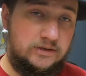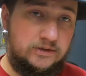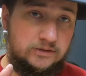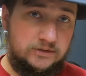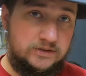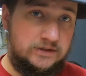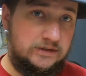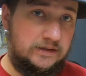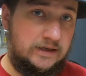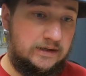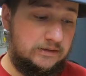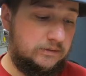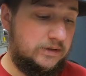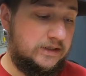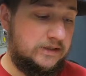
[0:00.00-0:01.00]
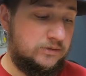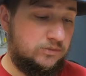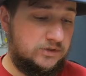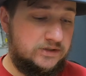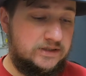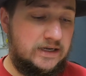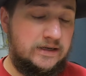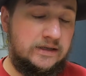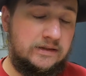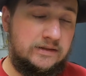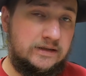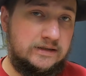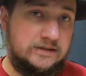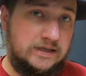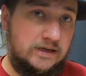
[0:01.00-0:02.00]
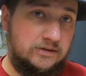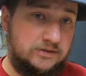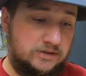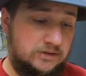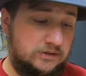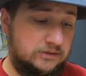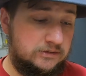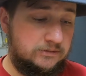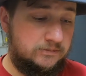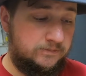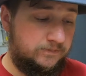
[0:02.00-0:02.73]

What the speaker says: and you'll see that as we're sanding things out to